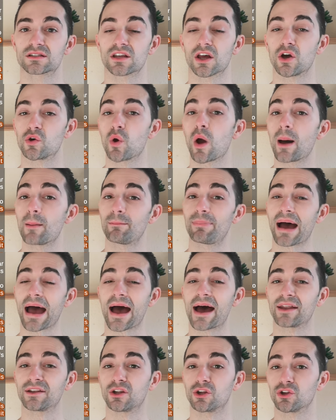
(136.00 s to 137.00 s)
So
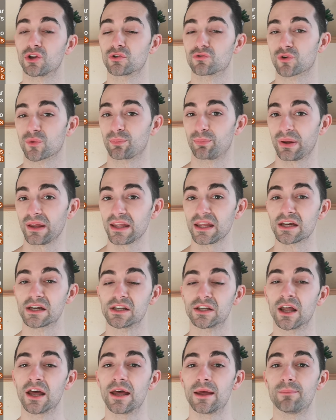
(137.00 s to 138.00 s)

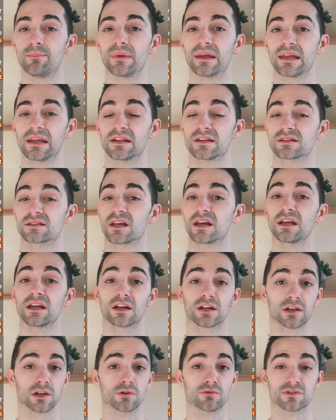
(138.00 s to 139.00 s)
pan-European means
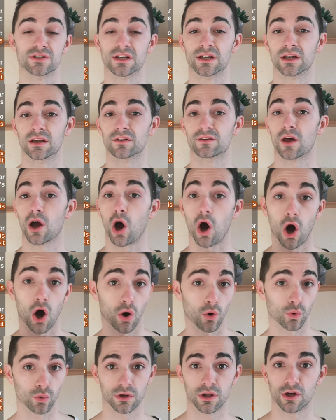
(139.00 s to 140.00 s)
including the
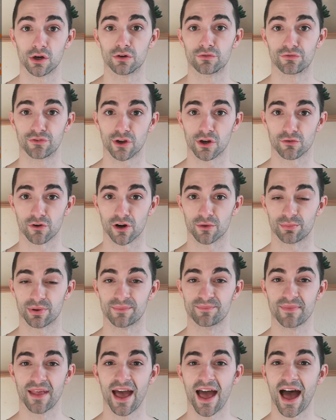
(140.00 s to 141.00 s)
whole of
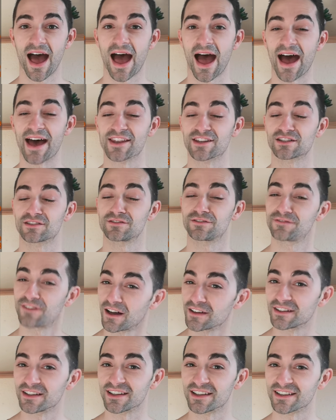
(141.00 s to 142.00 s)
Europe. And
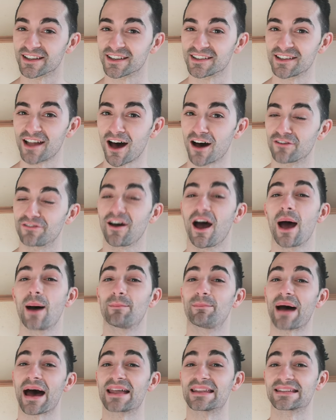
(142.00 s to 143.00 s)
funnily enough,
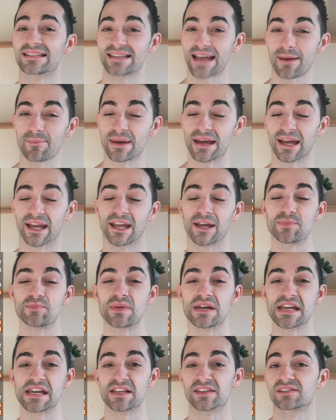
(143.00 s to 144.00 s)
pandemic
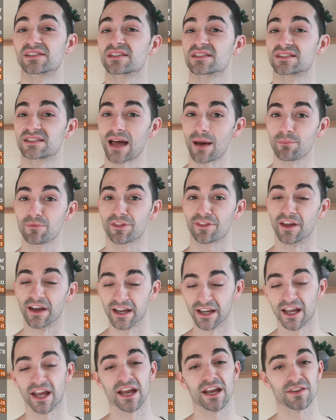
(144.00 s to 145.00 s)
means
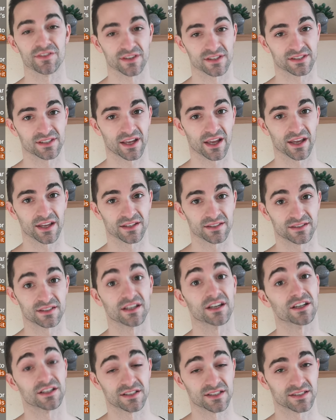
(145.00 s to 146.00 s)
something, in this
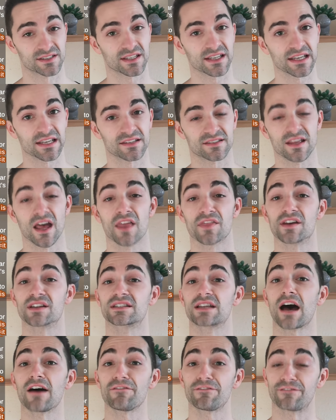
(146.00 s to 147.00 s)
case a disease,
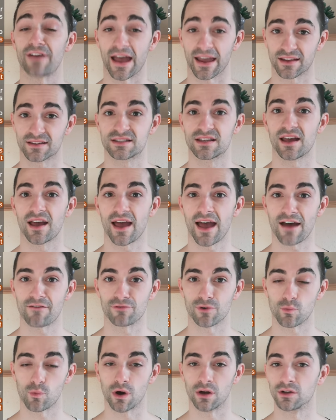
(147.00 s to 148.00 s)
that affects
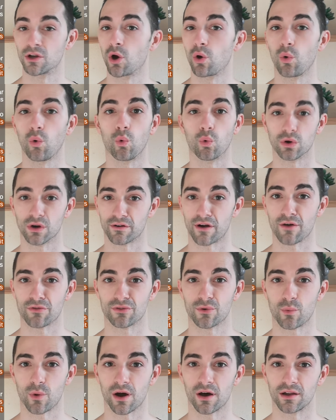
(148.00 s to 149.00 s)
everyone all
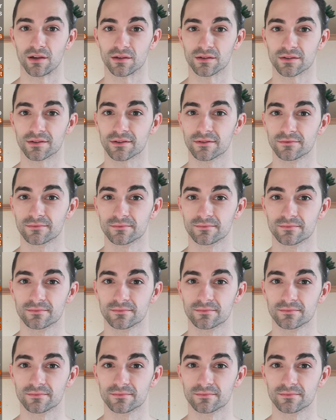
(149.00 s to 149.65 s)
around the world.